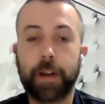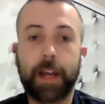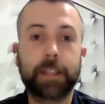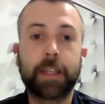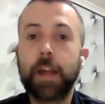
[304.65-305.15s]

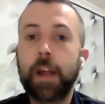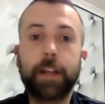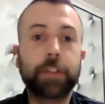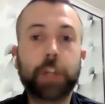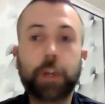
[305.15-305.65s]
And
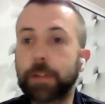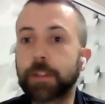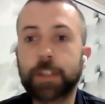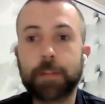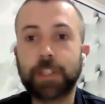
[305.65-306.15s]
in a show where there
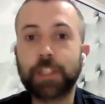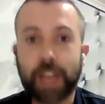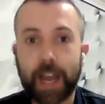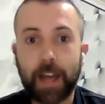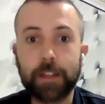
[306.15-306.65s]
is so much
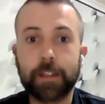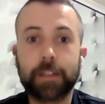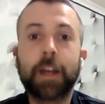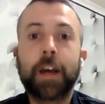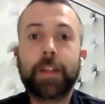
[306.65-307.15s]

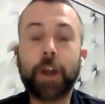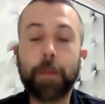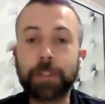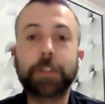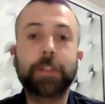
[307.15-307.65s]
talent, the
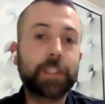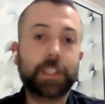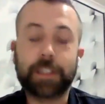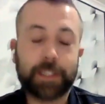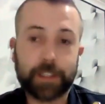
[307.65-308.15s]

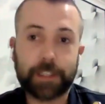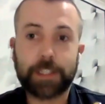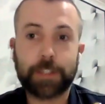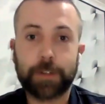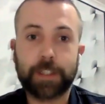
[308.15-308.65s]
opportunity to tell these
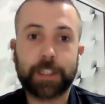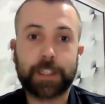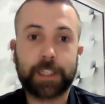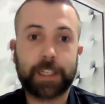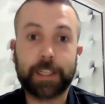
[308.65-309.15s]
stories, I
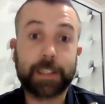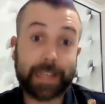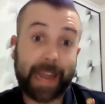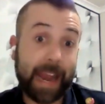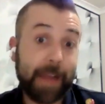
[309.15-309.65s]
think,
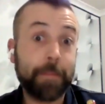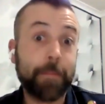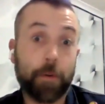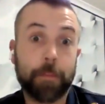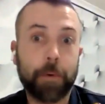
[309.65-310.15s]
can be
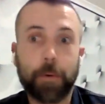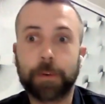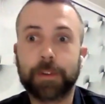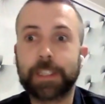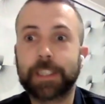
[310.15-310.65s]
more
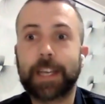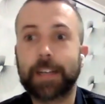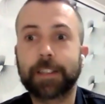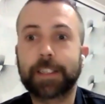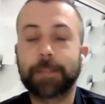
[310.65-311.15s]
important than the
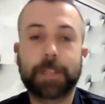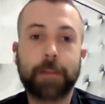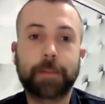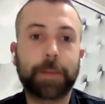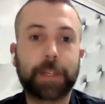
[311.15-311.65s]
talent
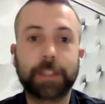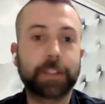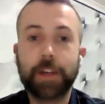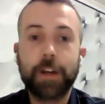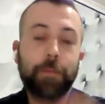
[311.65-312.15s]
sometimes,
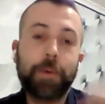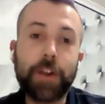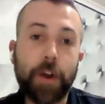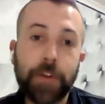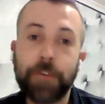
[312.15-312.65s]
because we
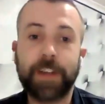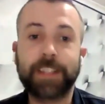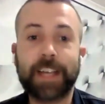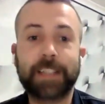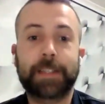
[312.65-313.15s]
know you're
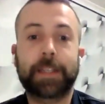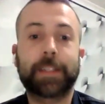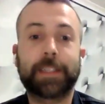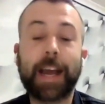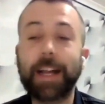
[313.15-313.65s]

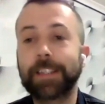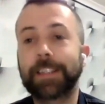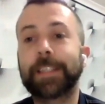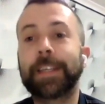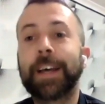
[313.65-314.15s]
fantastically
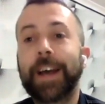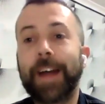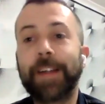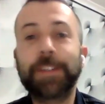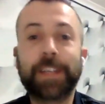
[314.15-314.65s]
talented,
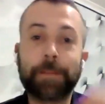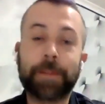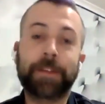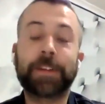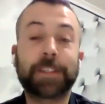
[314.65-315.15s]
and then you get up
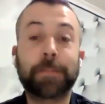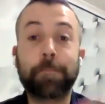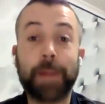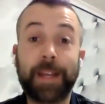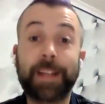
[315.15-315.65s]
there and you get to
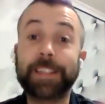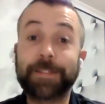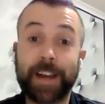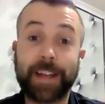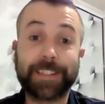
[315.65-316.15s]
be this
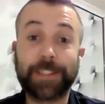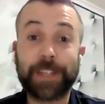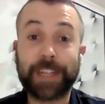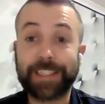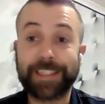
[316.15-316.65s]
face and you
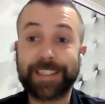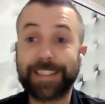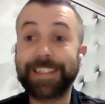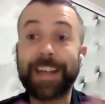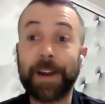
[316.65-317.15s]
get to
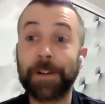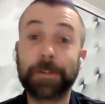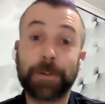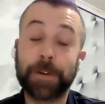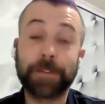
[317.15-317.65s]
tell
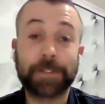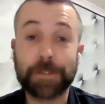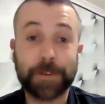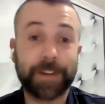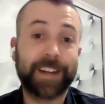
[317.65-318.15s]
your own
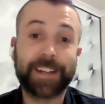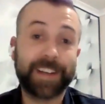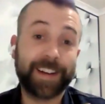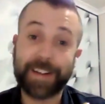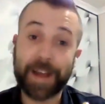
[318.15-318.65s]
story. And
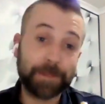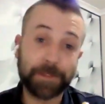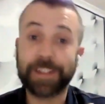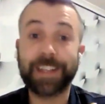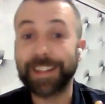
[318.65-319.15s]
I
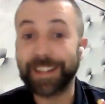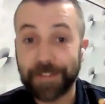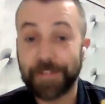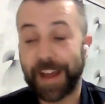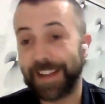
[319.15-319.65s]
absolutely
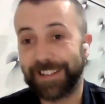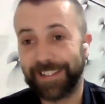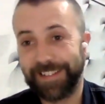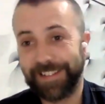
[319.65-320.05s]
love that.